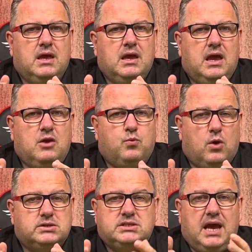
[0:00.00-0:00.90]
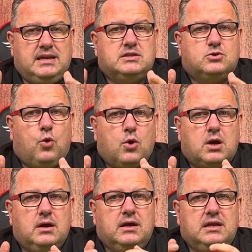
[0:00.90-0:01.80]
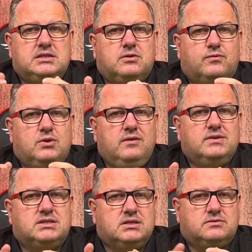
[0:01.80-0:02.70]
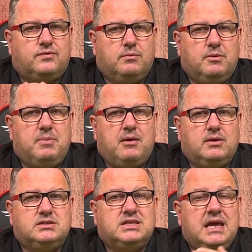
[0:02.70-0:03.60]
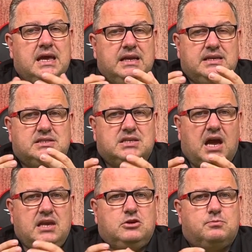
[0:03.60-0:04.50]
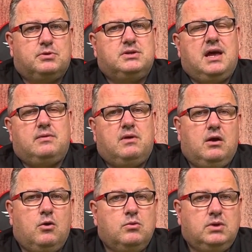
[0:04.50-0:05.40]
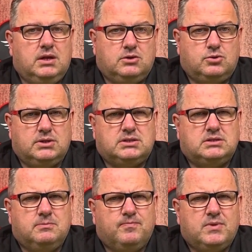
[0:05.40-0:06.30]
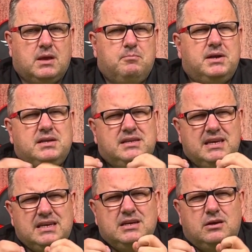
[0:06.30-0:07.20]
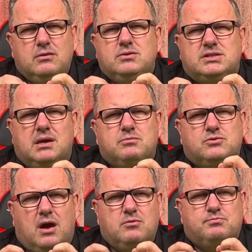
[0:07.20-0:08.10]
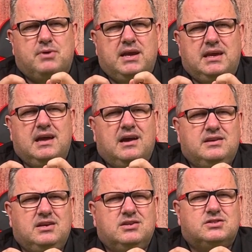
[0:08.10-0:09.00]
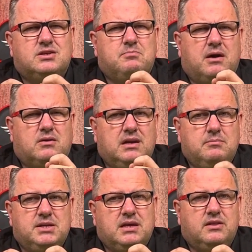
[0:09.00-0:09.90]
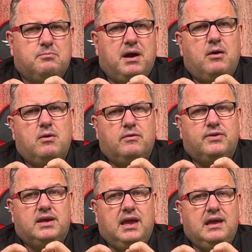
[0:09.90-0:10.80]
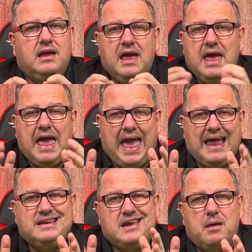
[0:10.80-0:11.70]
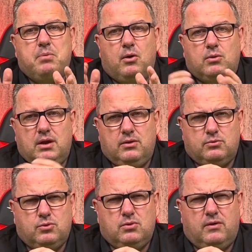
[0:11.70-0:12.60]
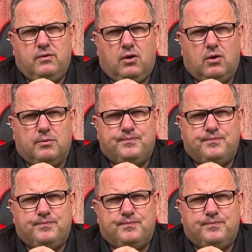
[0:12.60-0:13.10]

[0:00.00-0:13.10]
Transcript: It was, at its core, a list of grievances from the barons designed to protect their own interests. But it did include some groundbreaking ideas about limiting the power of the king and upholding the rule of law.